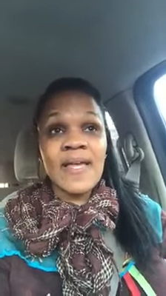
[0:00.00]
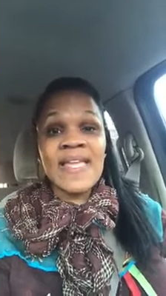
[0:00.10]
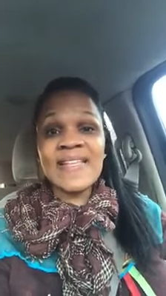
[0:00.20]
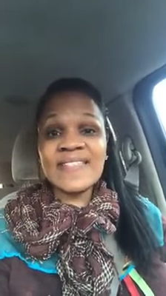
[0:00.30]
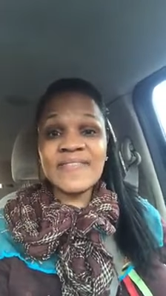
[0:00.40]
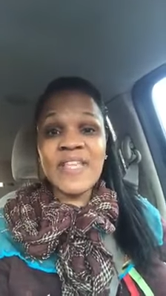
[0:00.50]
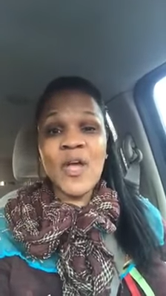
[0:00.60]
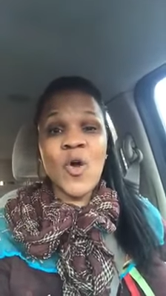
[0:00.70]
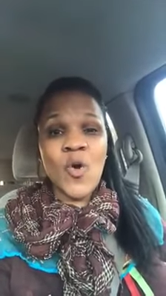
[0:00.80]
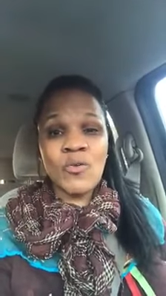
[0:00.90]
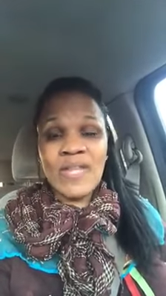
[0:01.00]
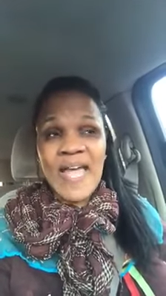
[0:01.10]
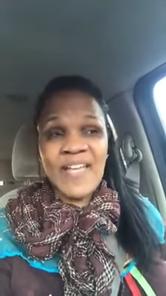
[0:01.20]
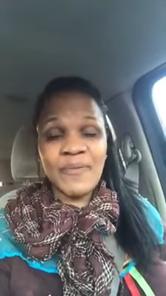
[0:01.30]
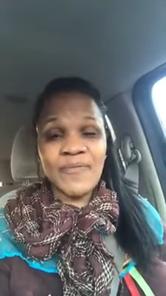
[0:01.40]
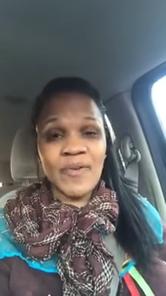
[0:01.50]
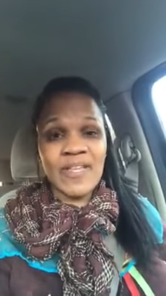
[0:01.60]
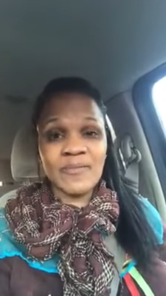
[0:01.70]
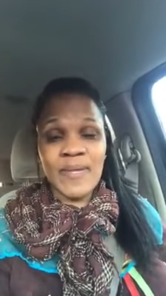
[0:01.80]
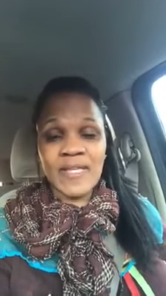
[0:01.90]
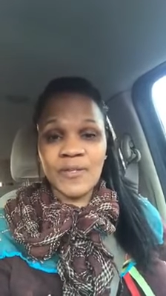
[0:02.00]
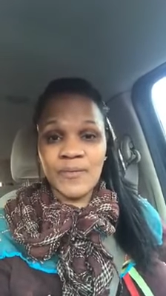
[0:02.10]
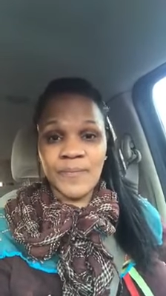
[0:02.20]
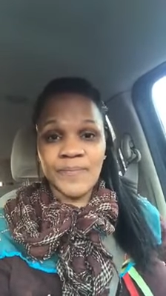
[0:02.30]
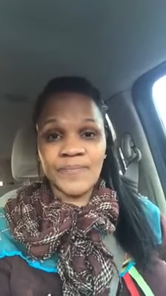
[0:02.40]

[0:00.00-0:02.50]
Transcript: He's lived a whole life before he's met you.